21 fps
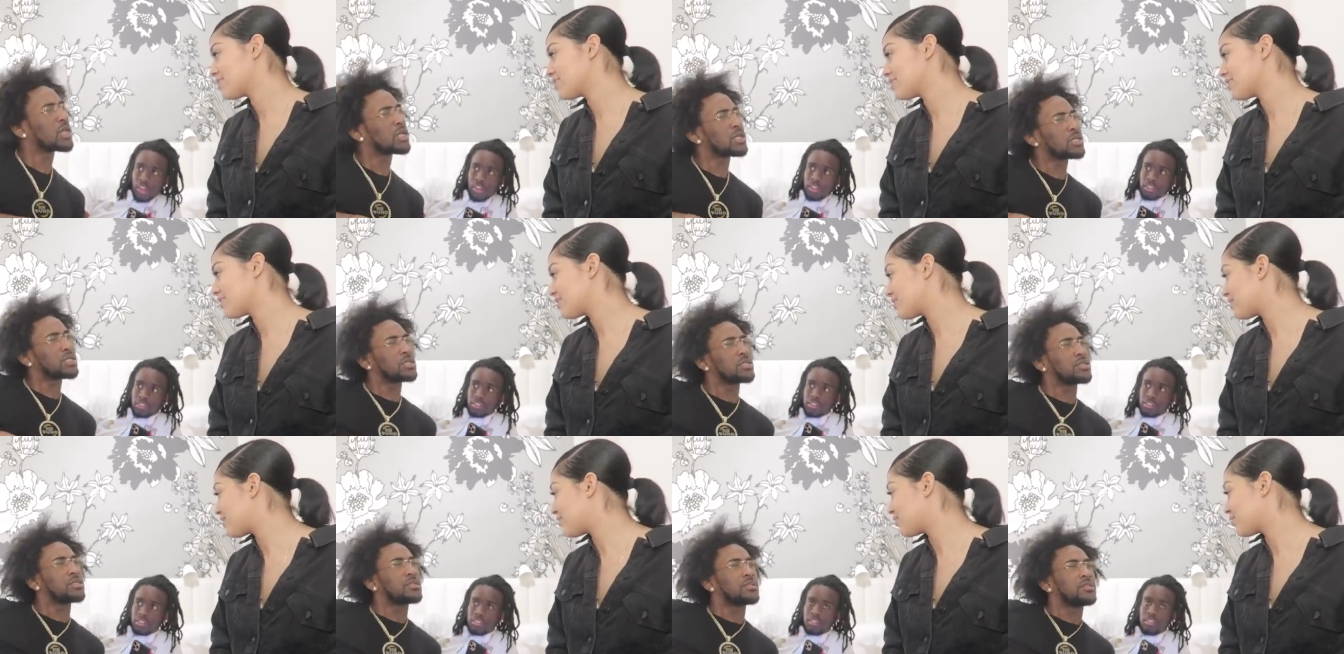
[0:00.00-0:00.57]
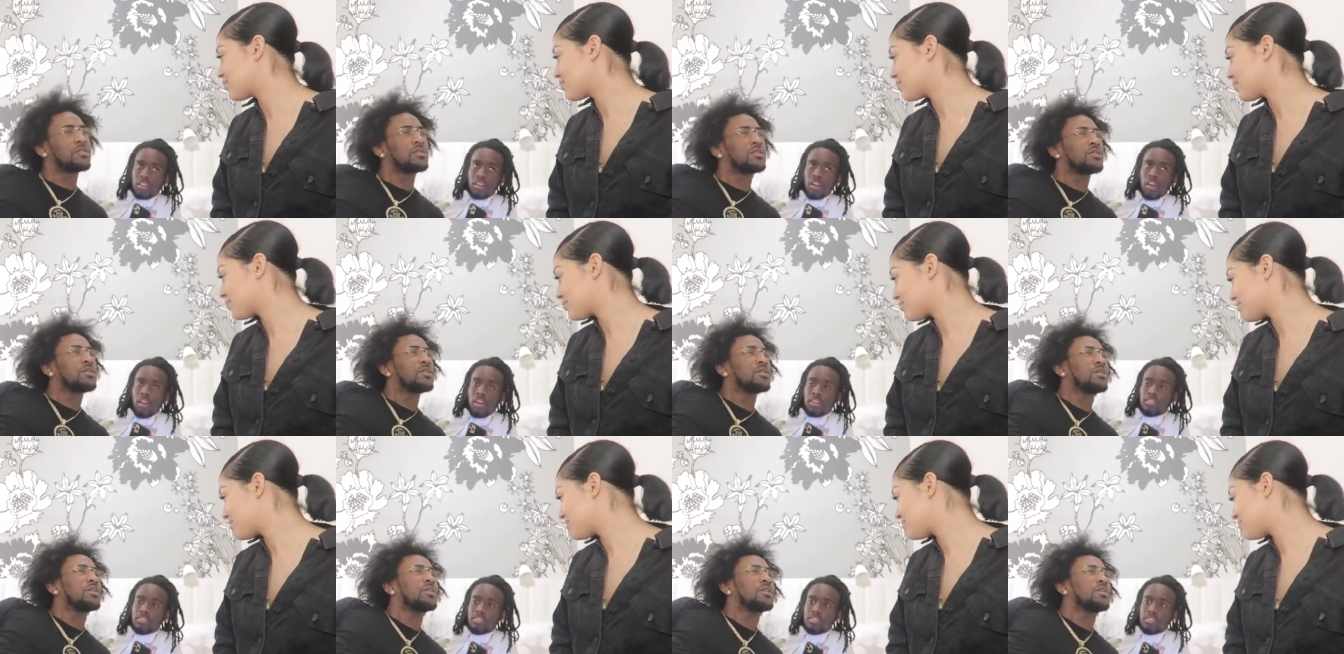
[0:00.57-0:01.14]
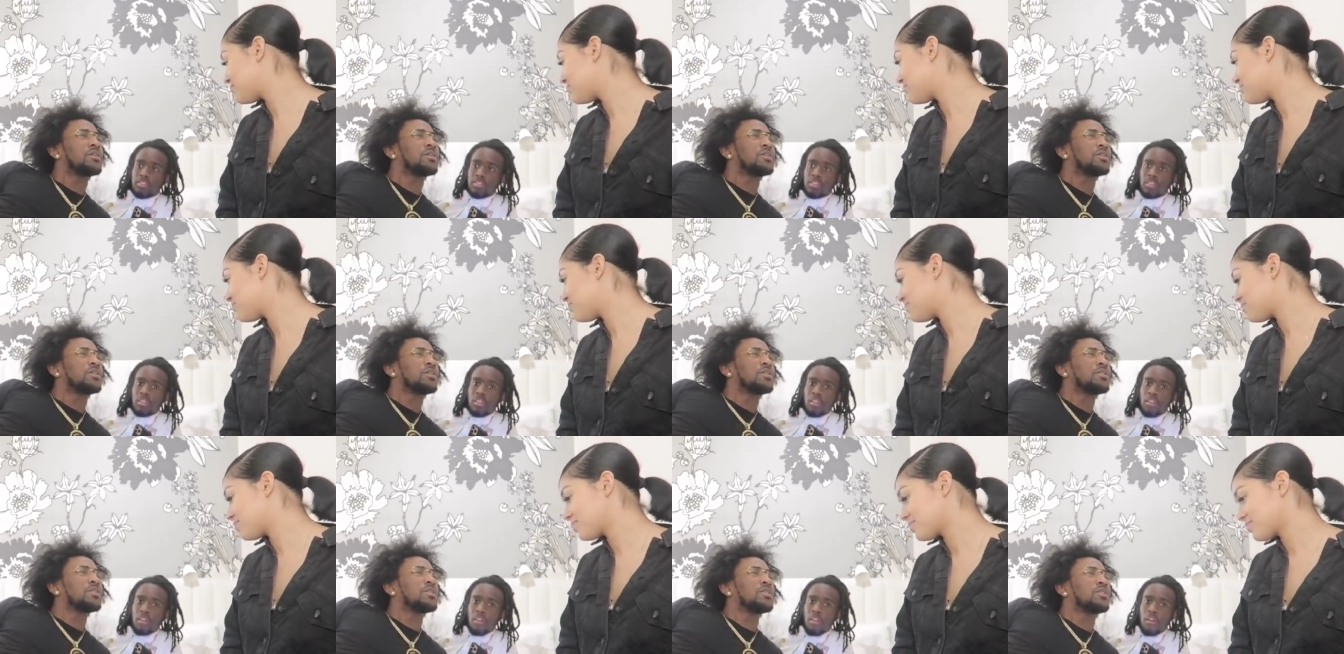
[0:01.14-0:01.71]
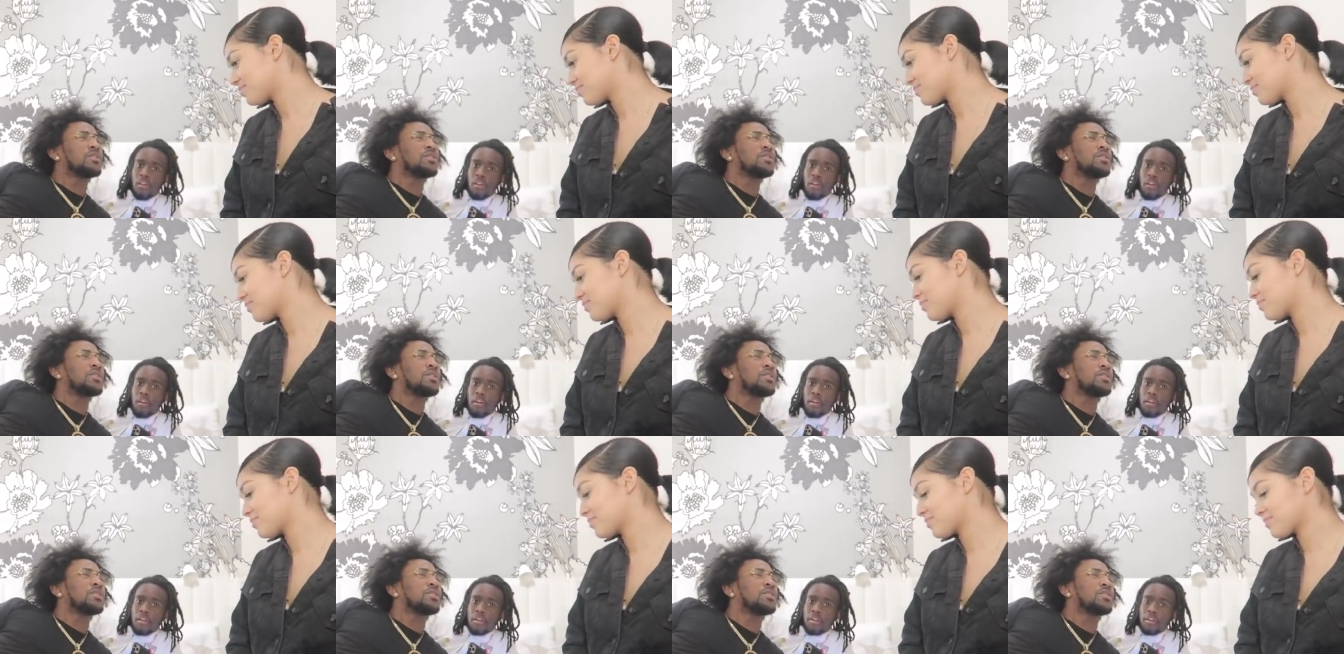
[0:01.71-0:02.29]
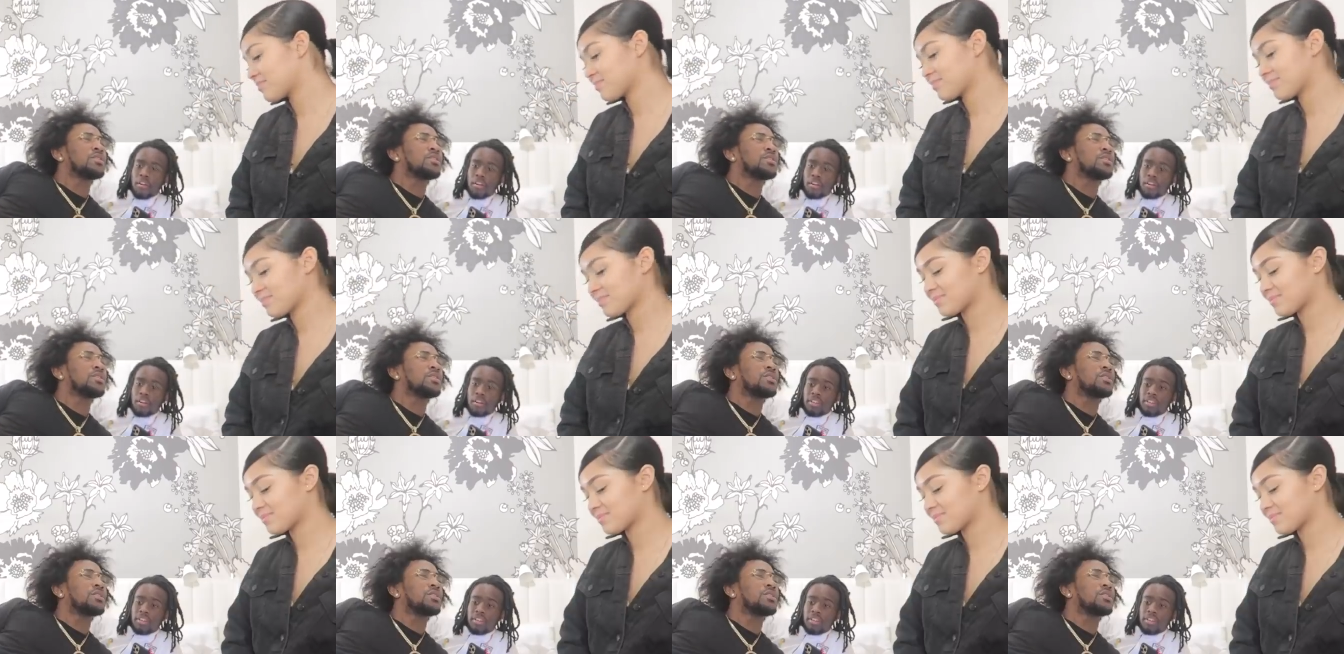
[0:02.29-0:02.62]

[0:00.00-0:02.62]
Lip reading: No one is speaking in this clip.